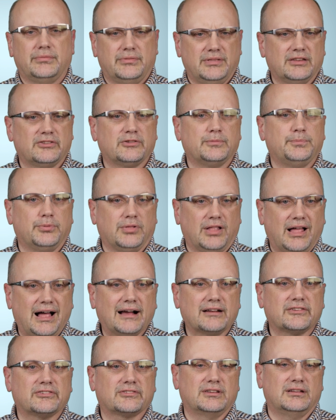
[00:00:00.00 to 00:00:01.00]
This
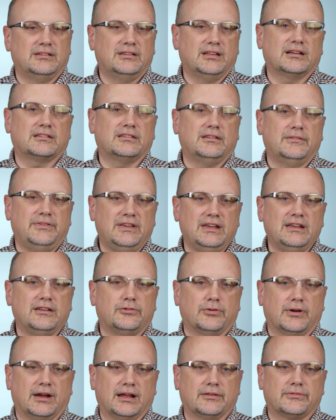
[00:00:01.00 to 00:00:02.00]
blocks conductive heat
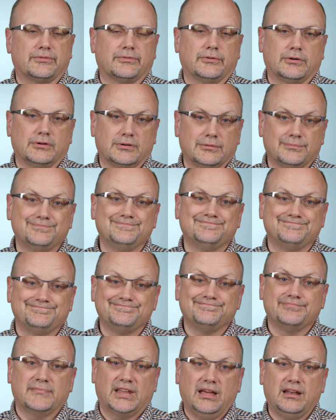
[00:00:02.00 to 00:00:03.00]
transfer
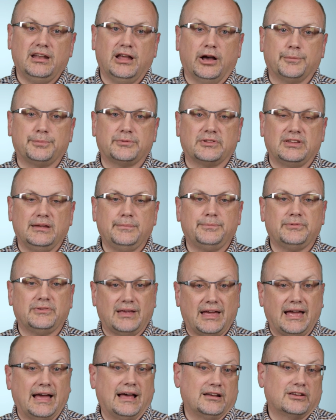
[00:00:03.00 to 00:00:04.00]
and helps keep
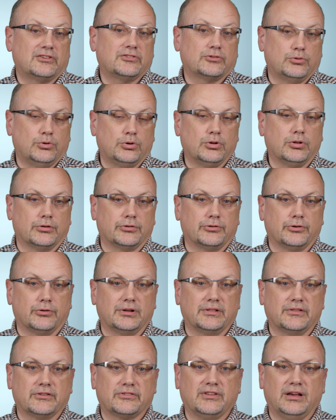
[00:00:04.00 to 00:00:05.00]
attics cooler
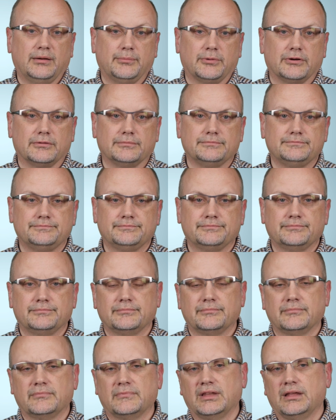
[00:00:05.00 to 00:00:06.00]
during the summer.
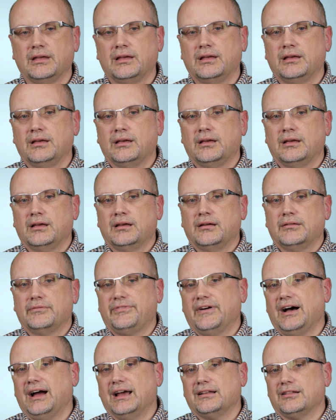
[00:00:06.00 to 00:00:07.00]

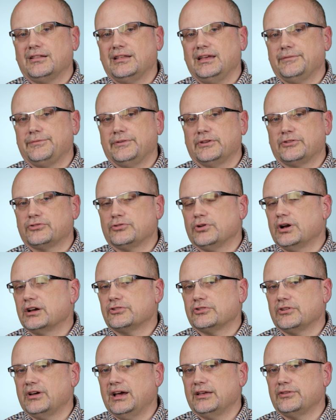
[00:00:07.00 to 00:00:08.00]
Finally, if a
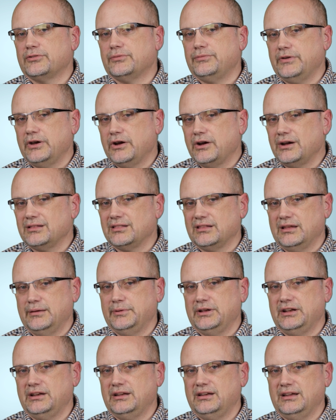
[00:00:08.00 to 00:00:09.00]
structure has very
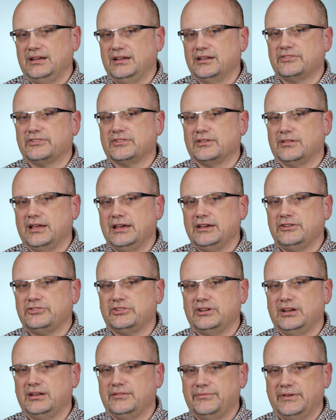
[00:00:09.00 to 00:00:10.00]
limited
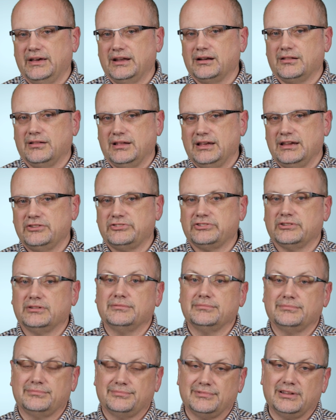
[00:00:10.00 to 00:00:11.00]
insulation and
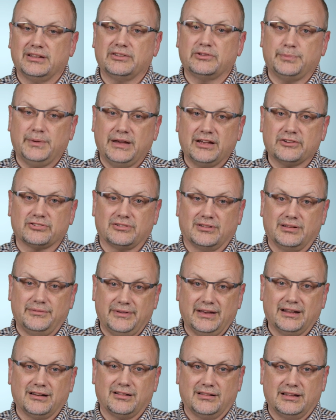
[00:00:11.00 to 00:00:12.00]
ventilation, especially
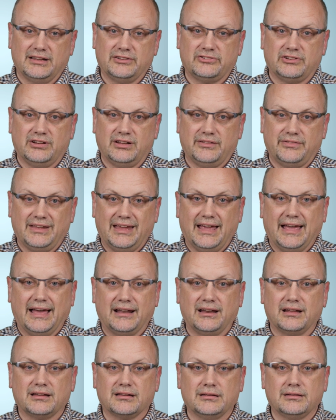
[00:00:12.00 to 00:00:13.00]
ventilation in the
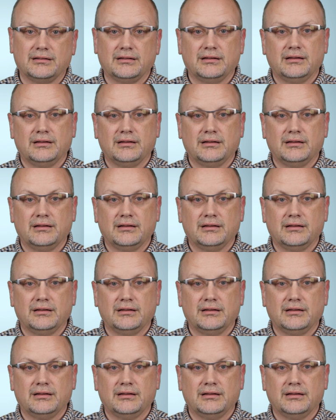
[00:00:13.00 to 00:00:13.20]
attic,